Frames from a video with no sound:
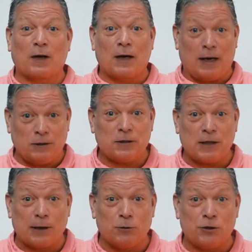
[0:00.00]
conscious
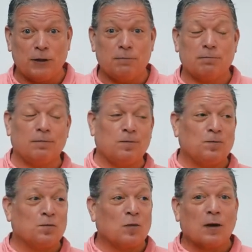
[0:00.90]
languaging,
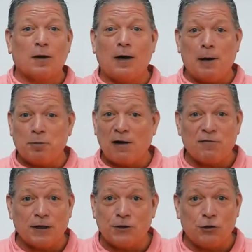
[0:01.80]

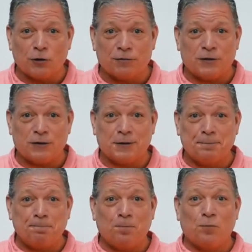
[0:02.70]
up-leveling the nerve
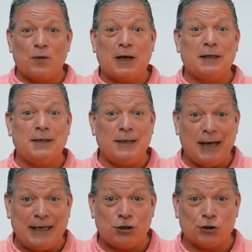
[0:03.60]
system,
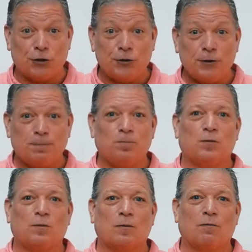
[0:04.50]
nature,
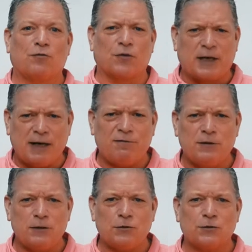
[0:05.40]

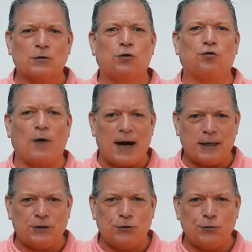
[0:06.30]
forgiveness,
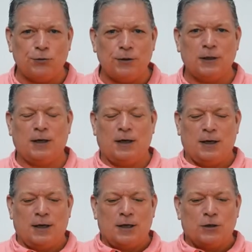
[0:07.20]
gratitude.
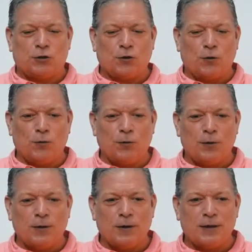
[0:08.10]

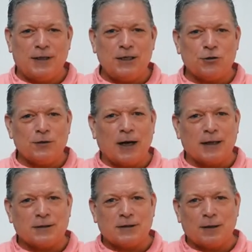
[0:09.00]
So these are
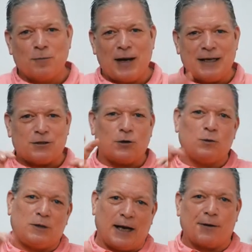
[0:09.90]
not some
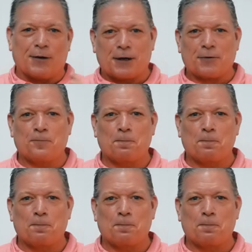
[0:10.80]
esoteric